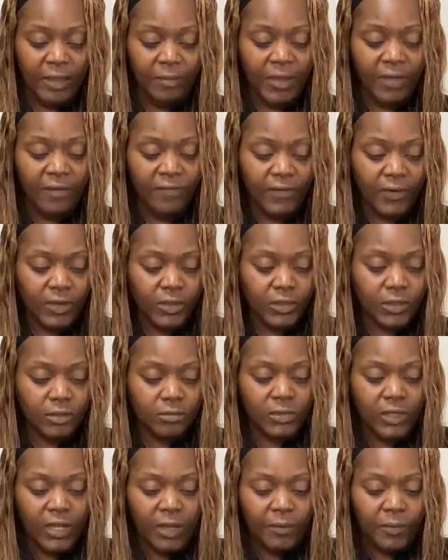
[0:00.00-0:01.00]
may feel some
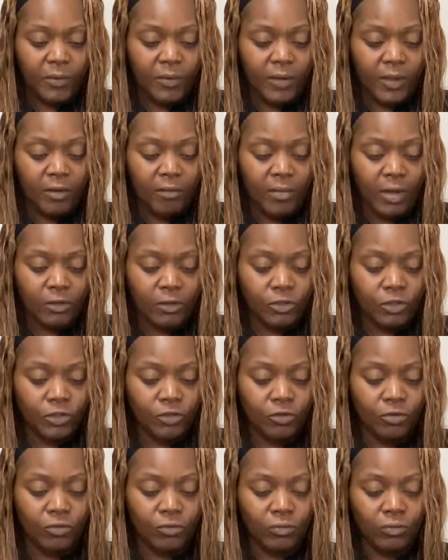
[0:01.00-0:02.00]
type of way about
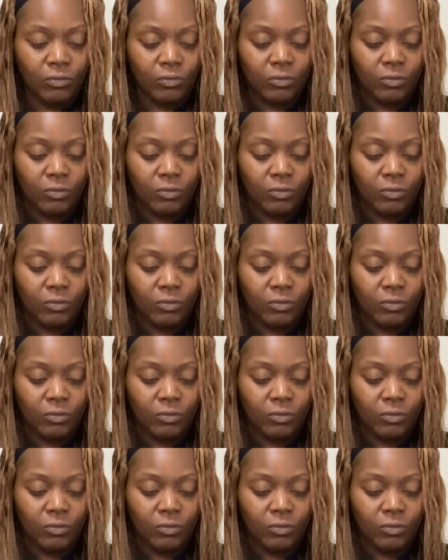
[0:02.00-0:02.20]
you,